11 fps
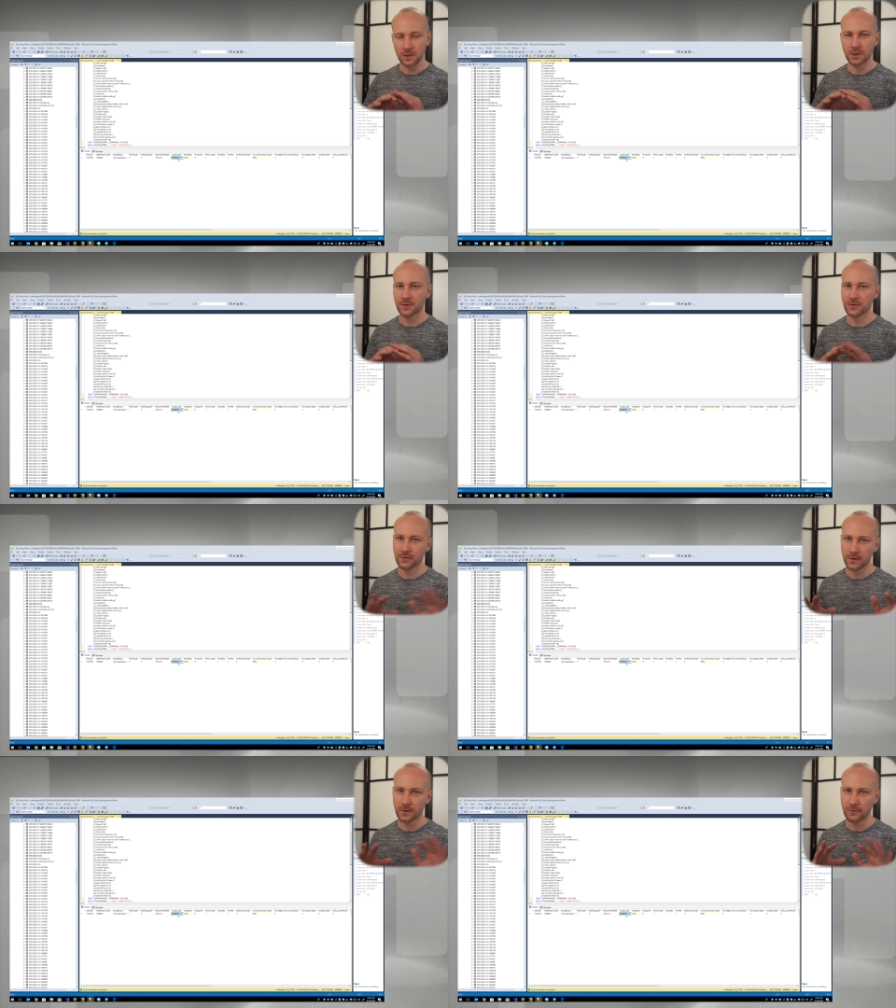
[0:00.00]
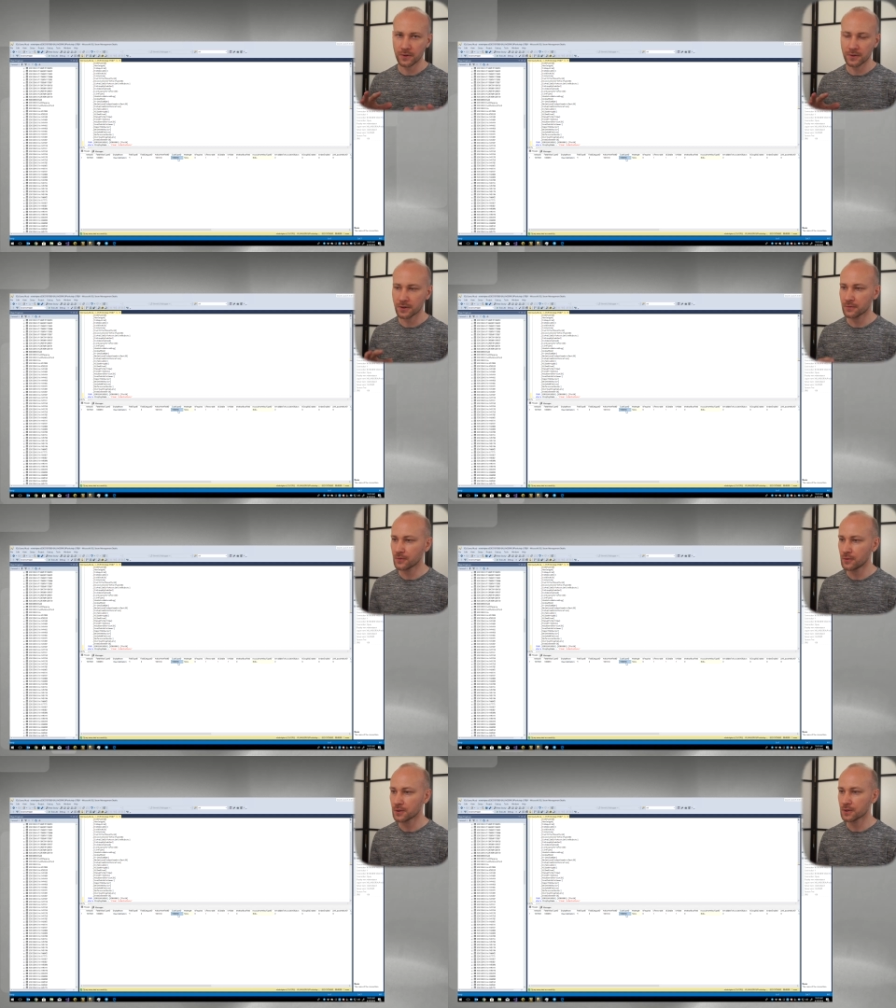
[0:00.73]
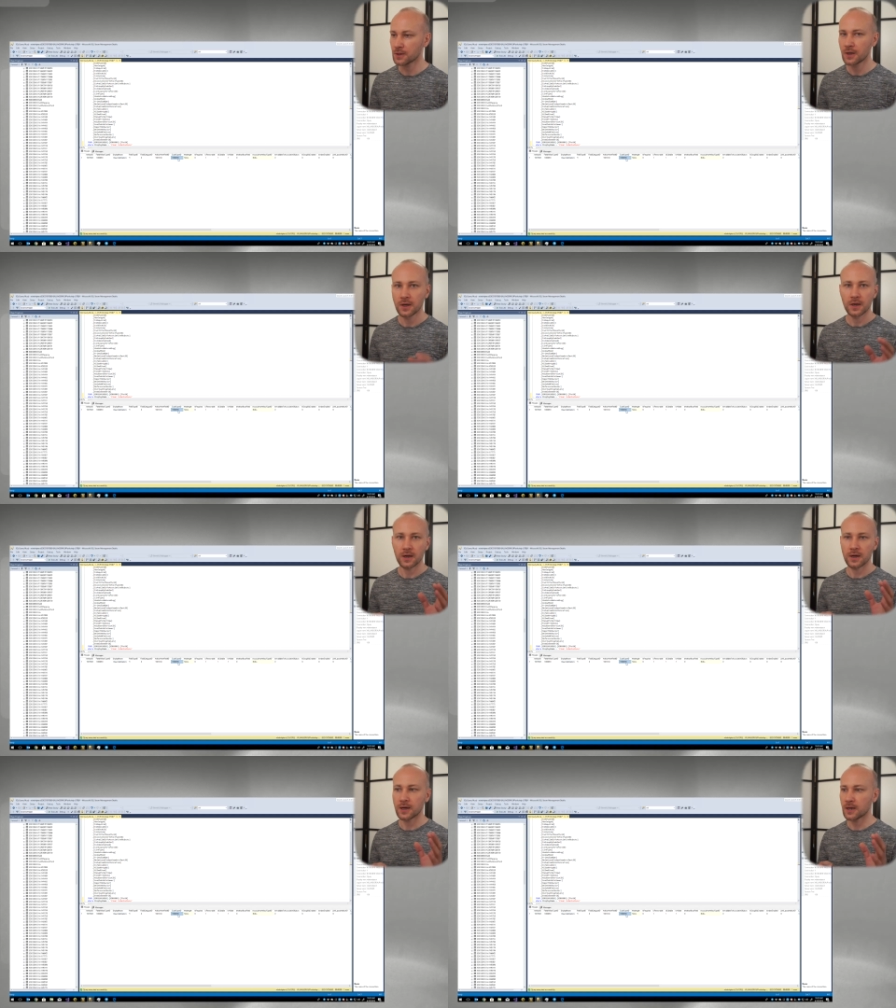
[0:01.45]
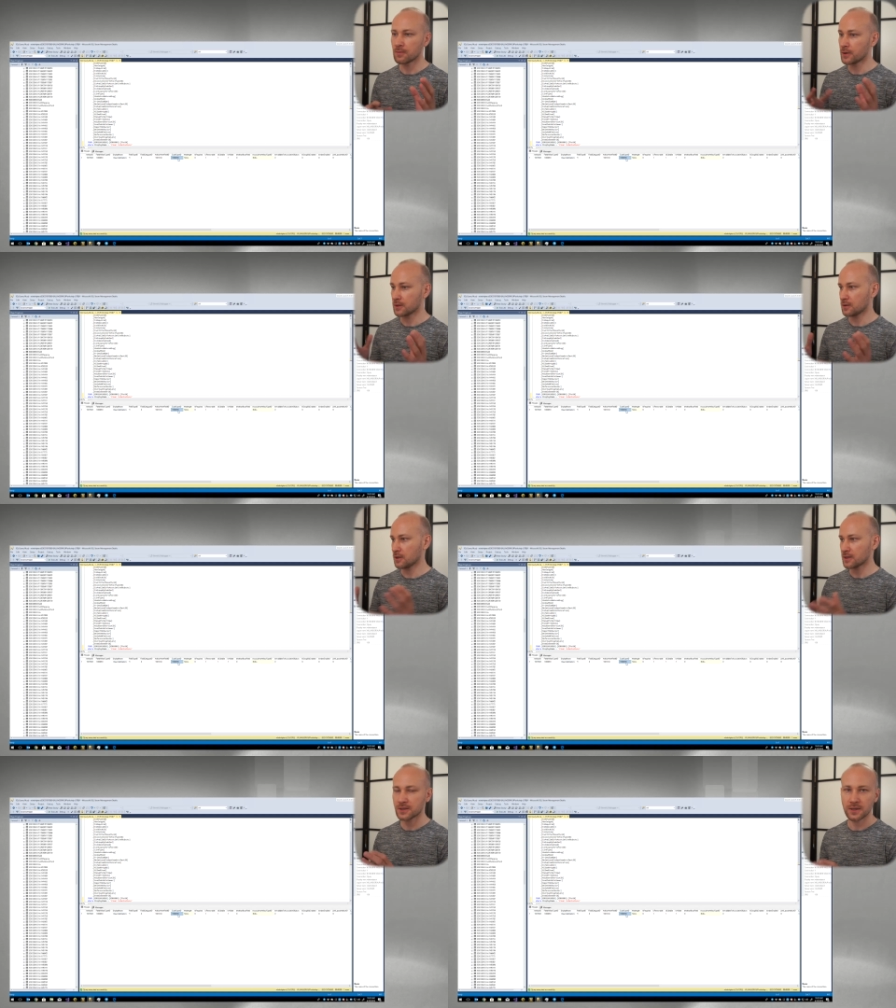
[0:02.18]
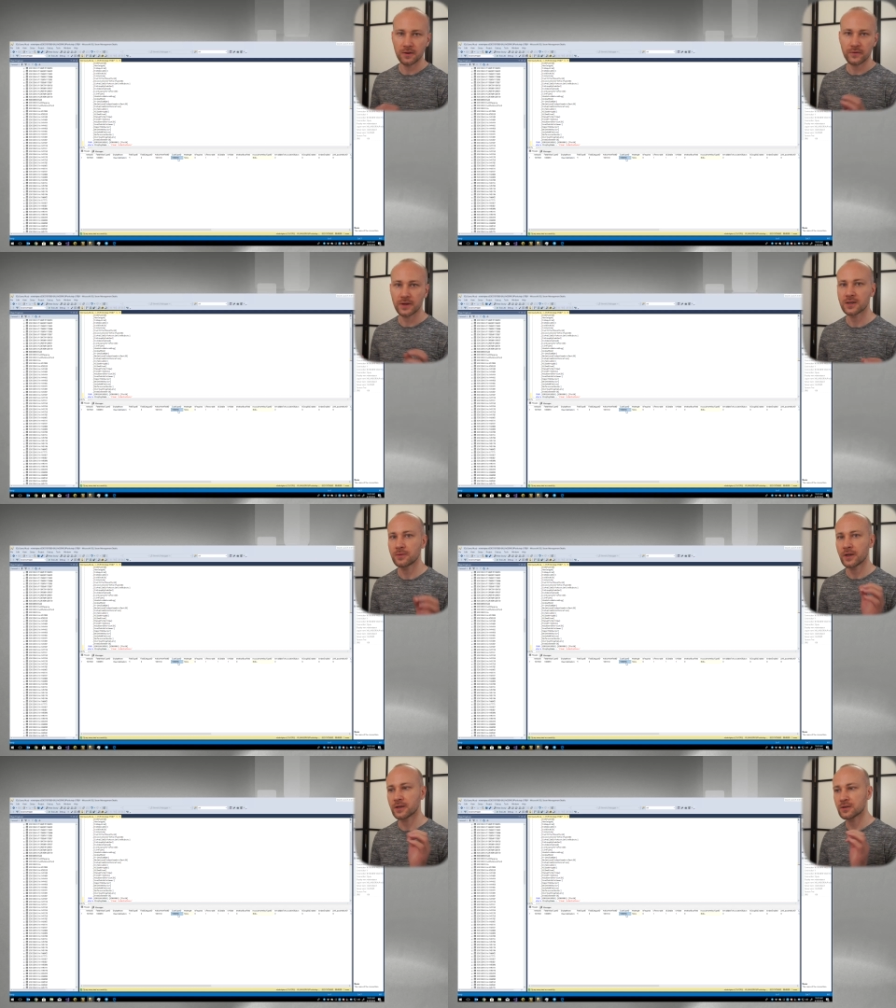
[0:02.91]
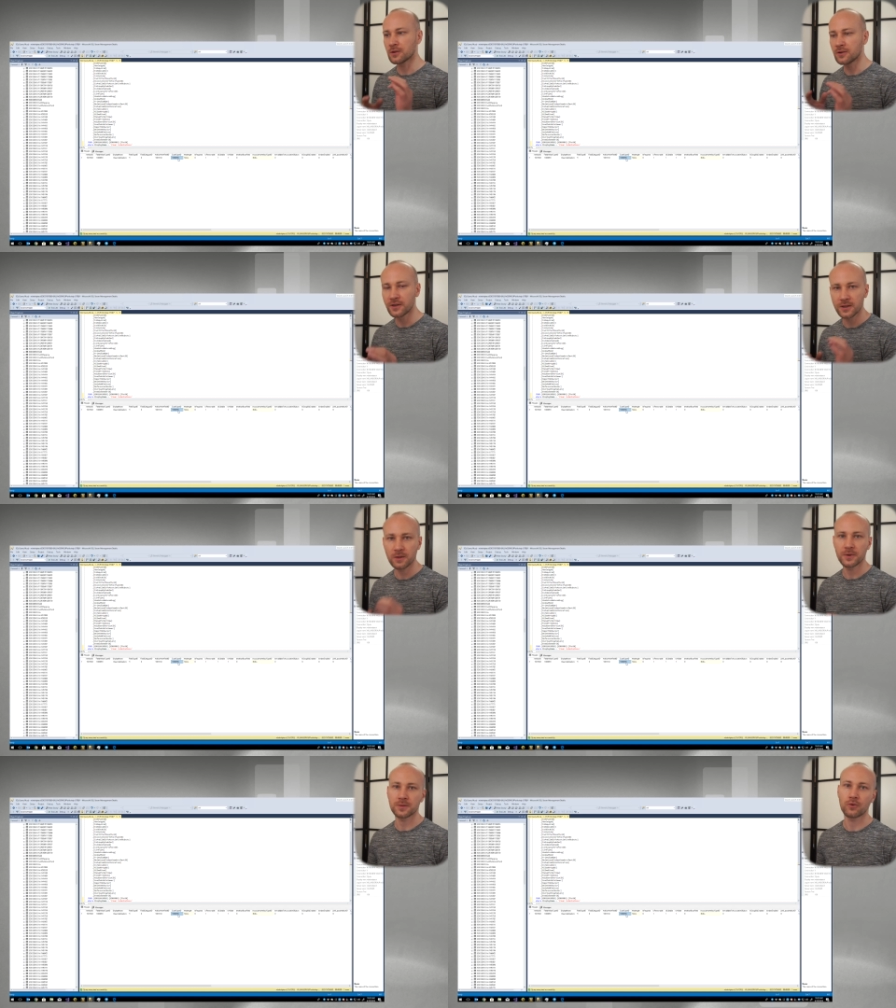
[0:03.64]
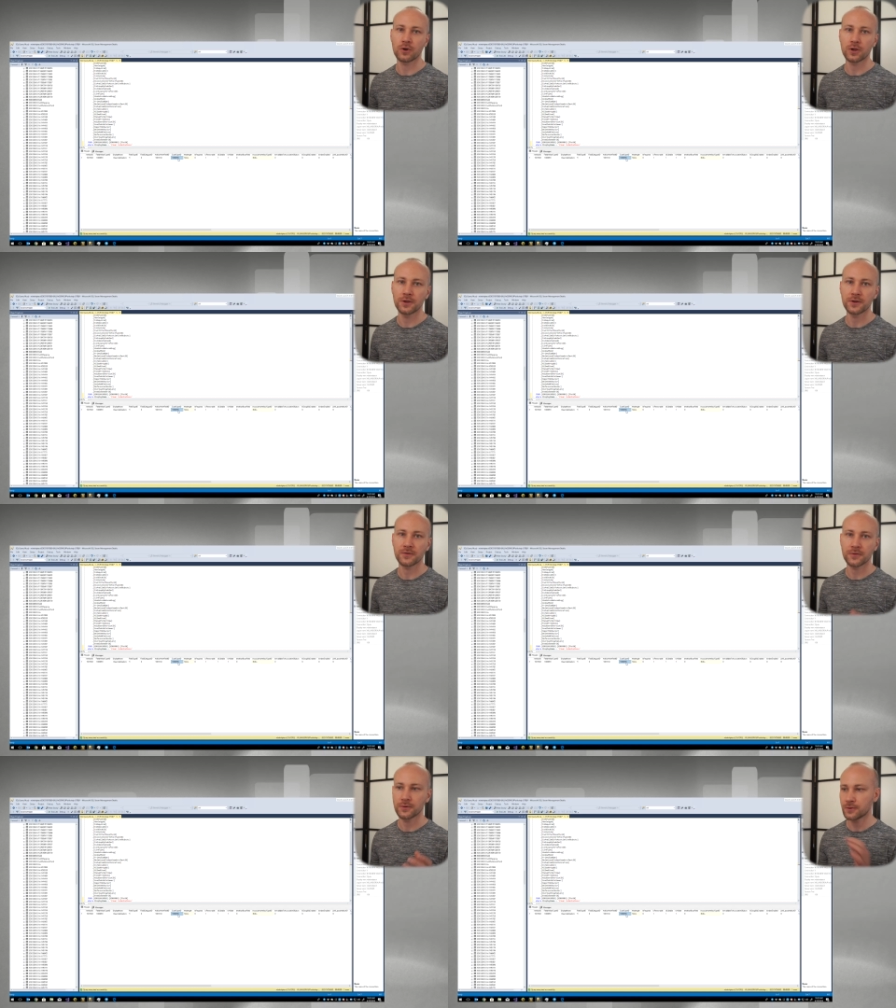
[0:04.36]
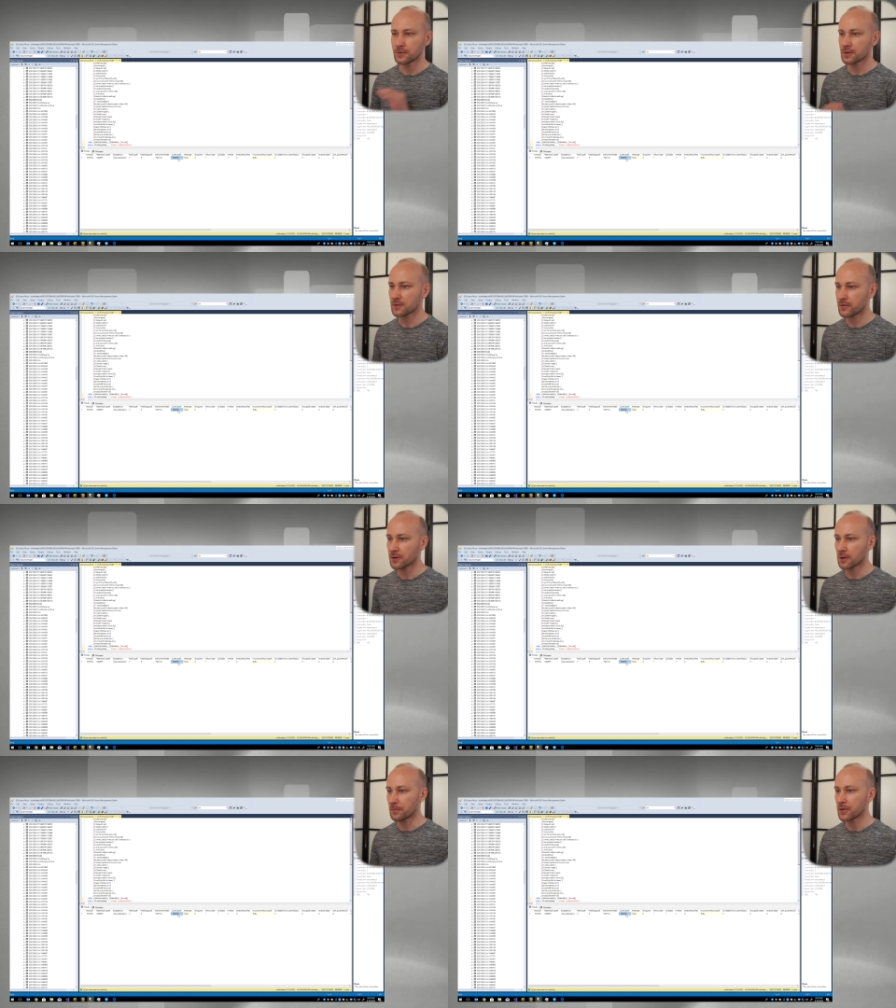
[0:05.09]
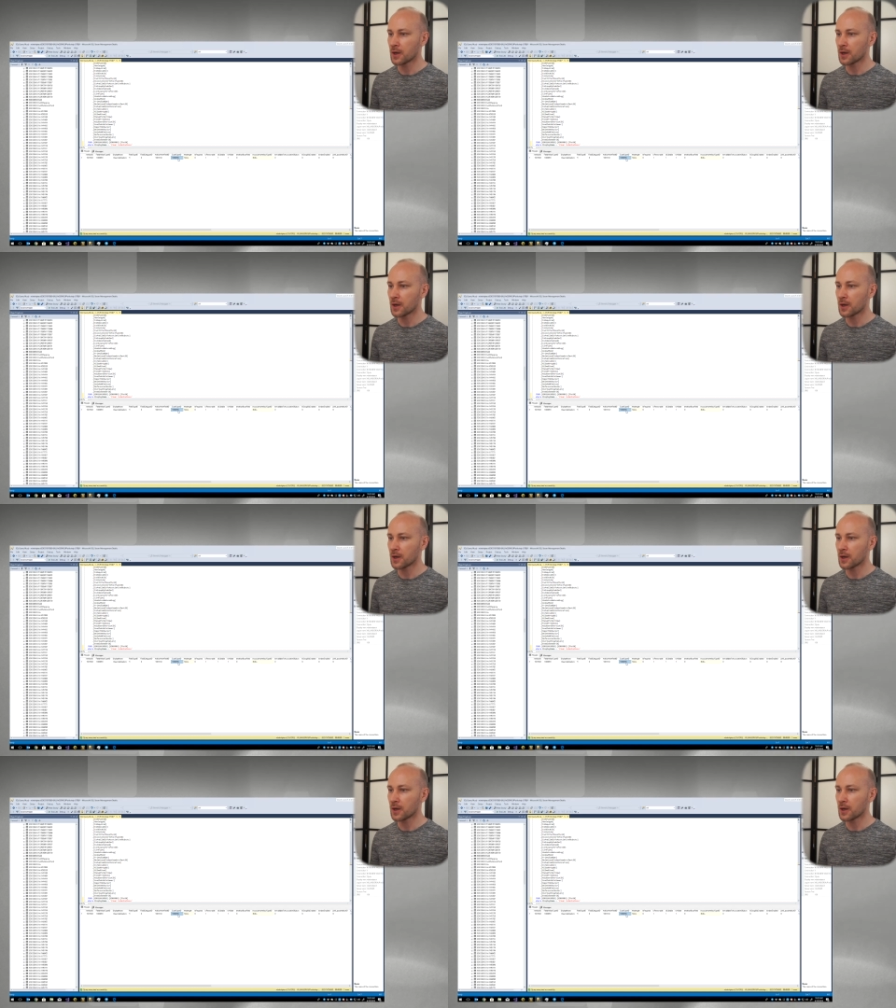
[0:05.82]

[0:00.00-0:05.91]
It is very, very confusing, uh, but let's see if I can make it a little bit more clear for you in this video.